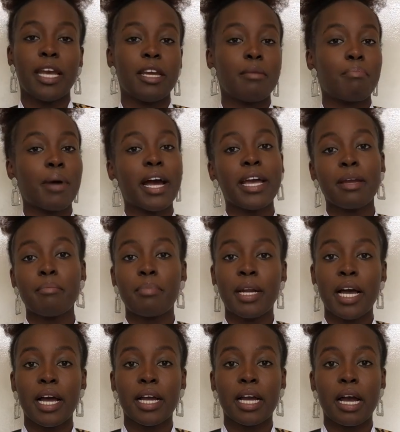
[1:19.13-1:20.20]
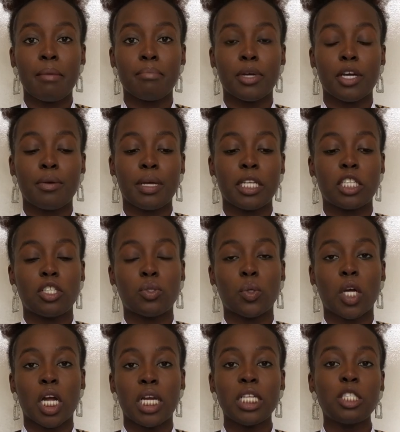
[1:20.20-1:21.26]
In buying black, I'm going to
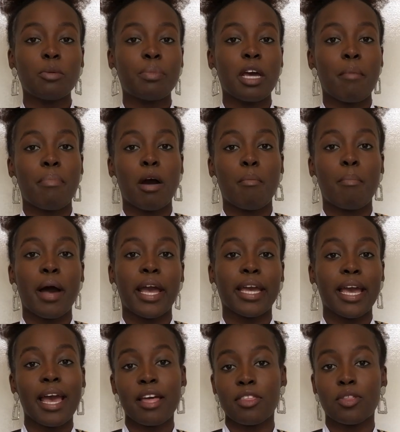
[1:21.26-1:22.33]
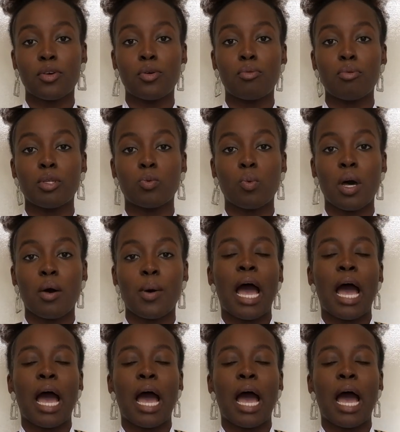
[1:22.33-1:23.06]
talk a little bit about buying ethical as well,